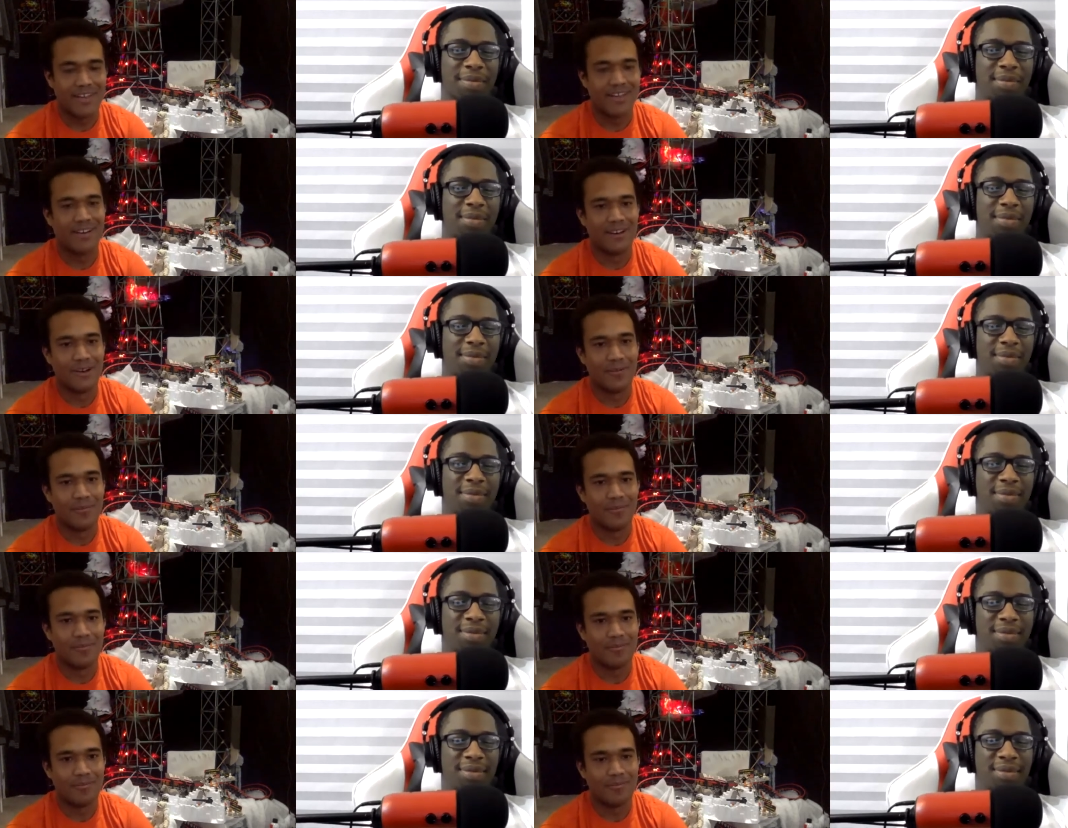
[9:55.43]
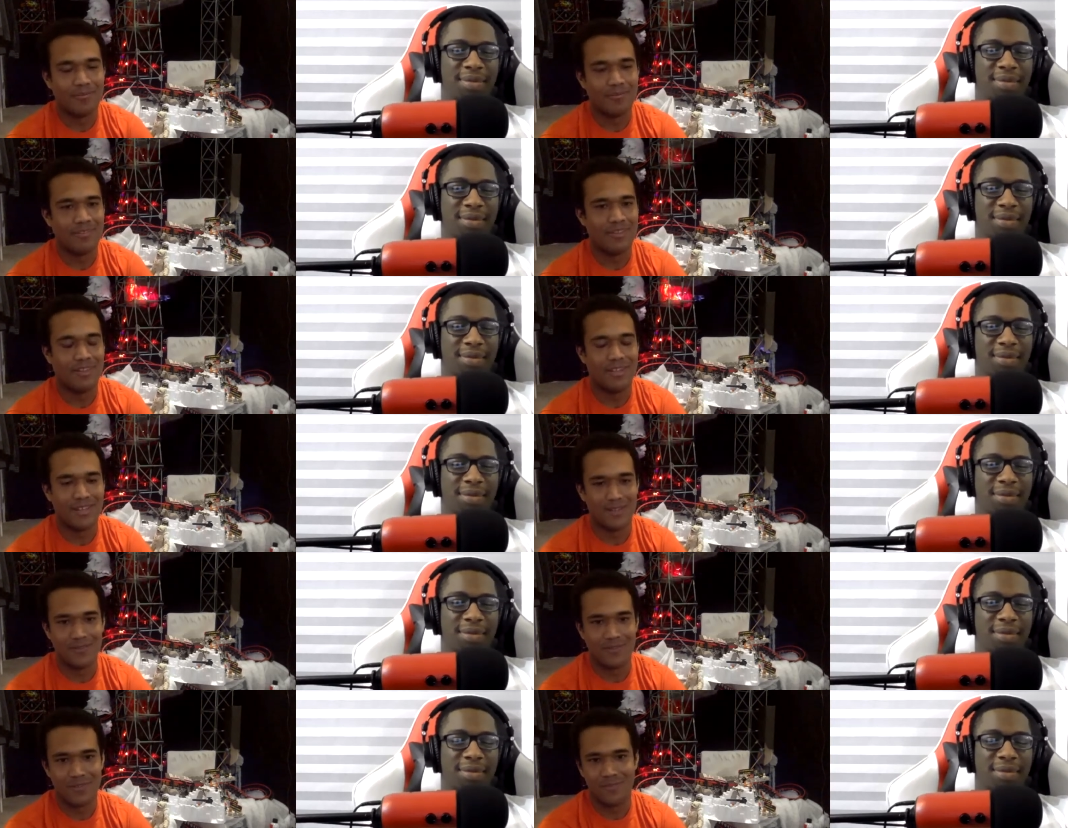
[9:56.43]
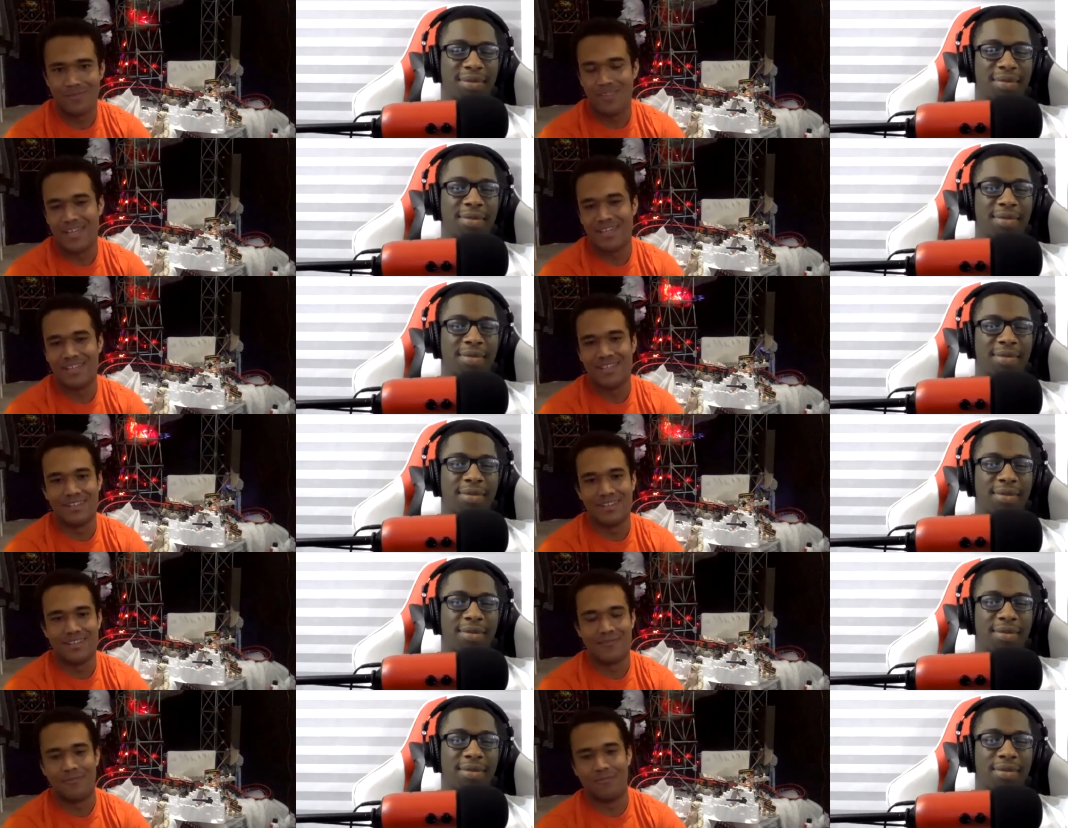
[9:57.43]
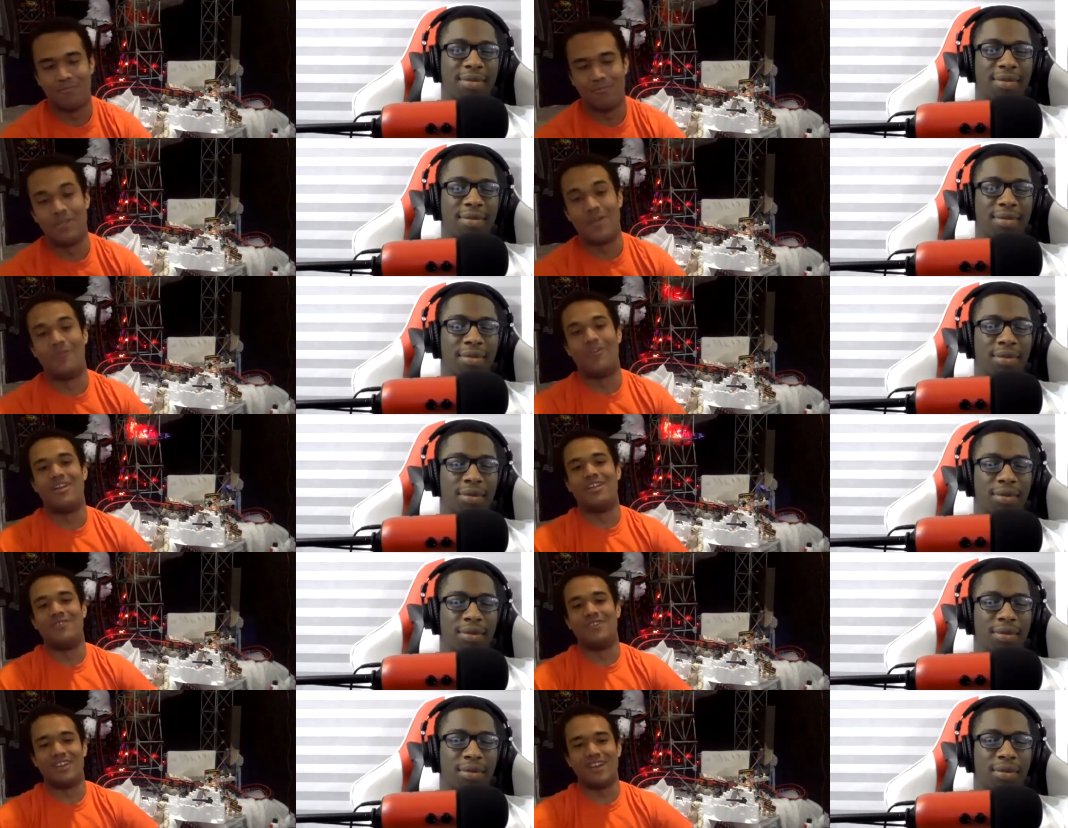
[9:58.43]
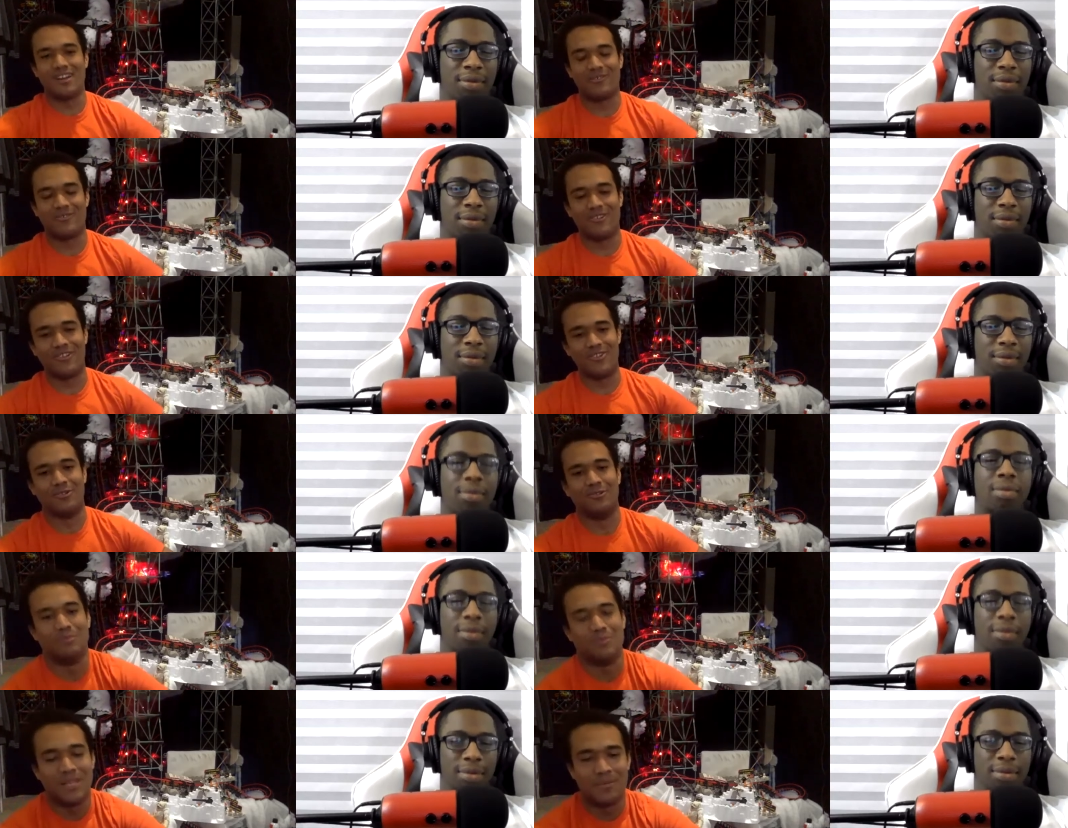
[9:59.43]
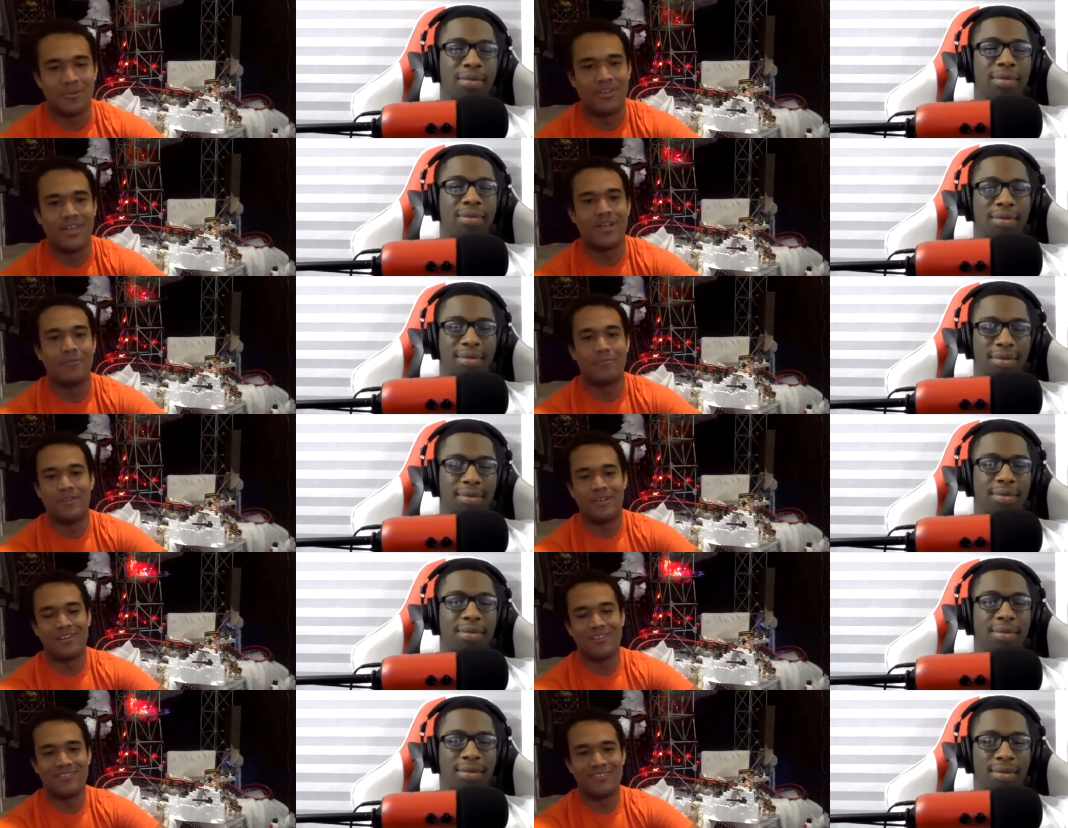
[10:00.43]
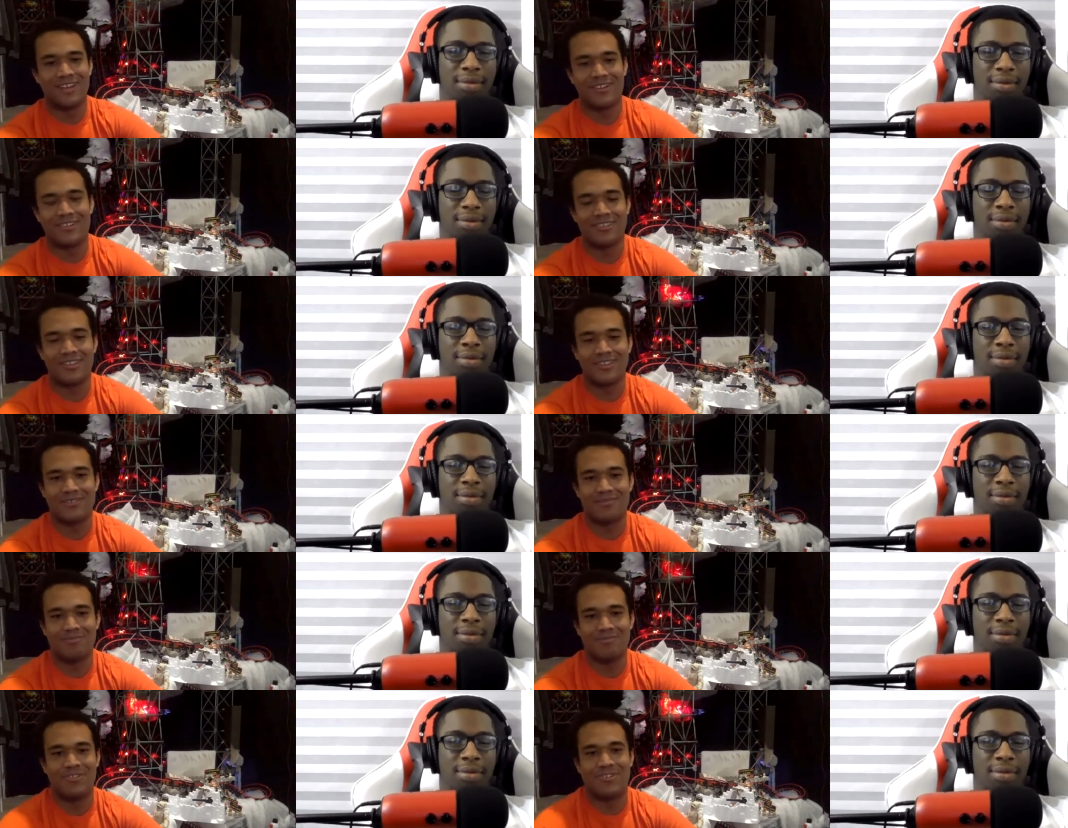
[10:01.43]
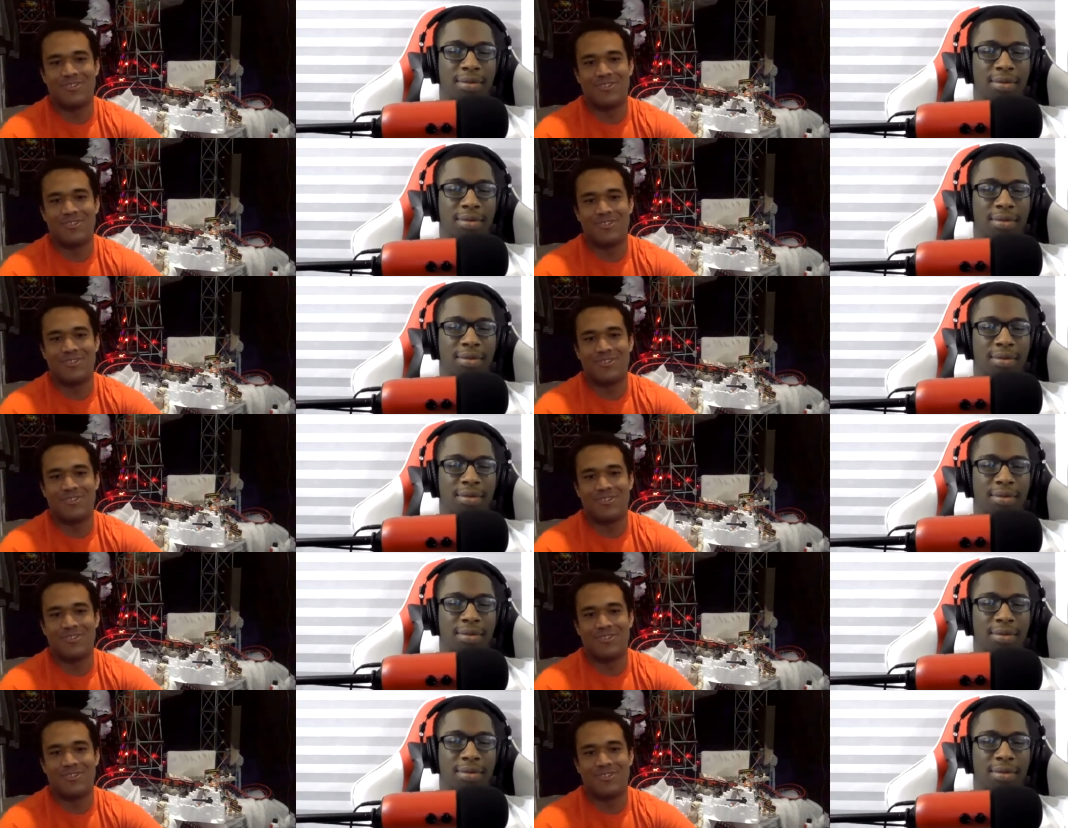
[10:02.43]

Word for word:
Speaker 1: um, if if they needed if there were any videographers who would mm-hmm. be able to help, and I I was like, sure,